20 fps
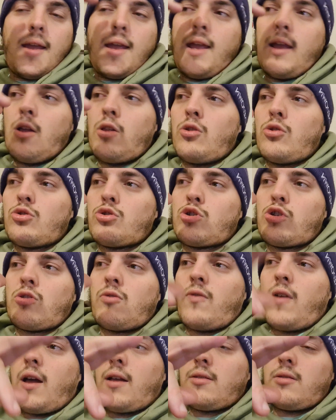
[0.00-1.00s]
England
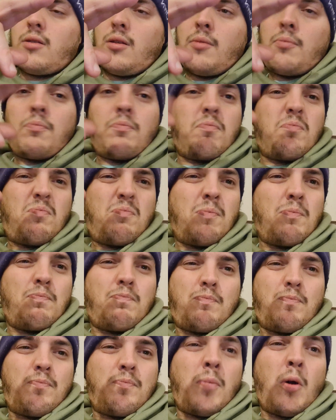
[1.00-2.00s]
should have had
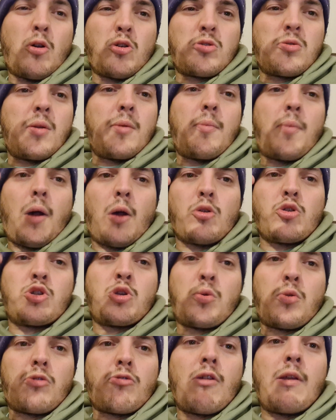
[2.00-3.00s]
possibly about
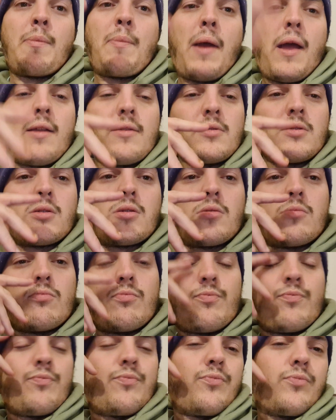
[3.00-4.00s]
two or three pens
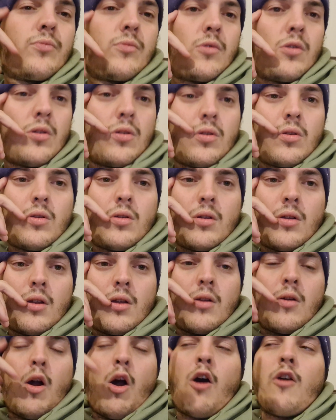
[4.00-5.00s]

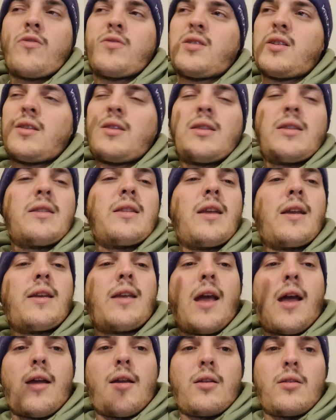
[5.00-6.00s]
obviously they did
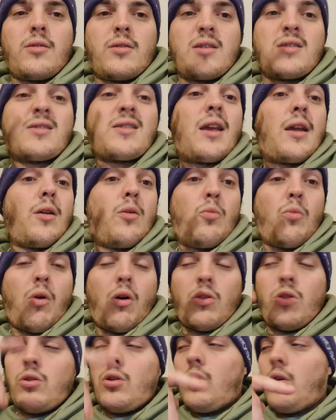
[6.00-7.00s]
get the second
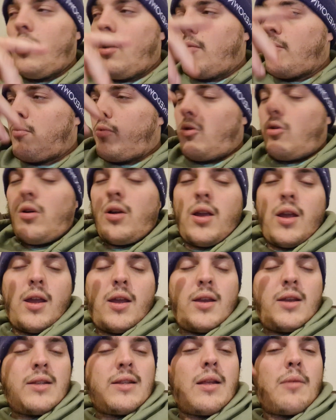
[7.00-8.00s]
one, but
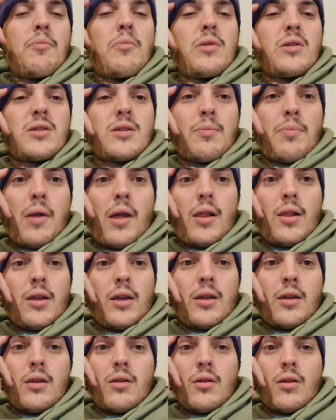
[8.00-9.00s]
he did miss the
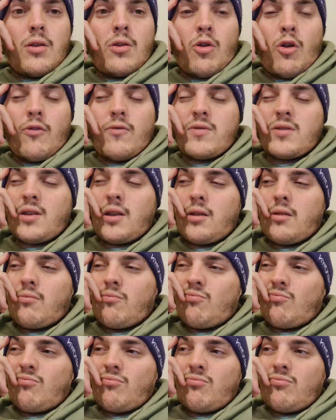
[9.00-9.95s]
penalty, and obviously